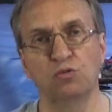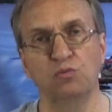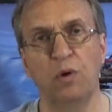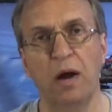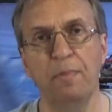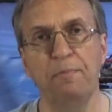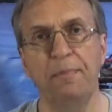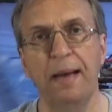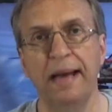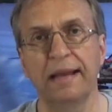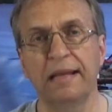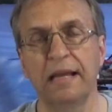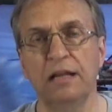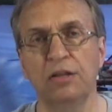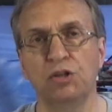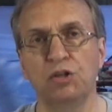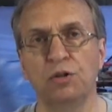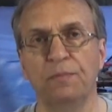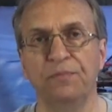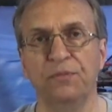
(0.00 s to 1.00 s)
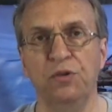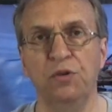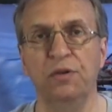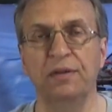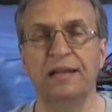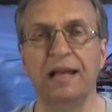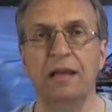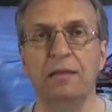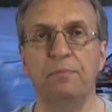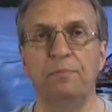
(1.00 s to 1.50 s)
one package, you
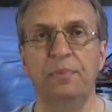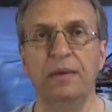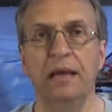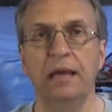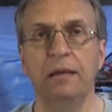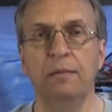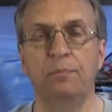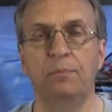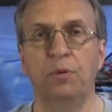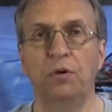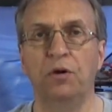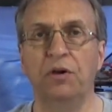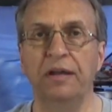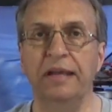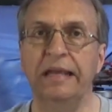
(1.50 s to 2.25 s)
can pay per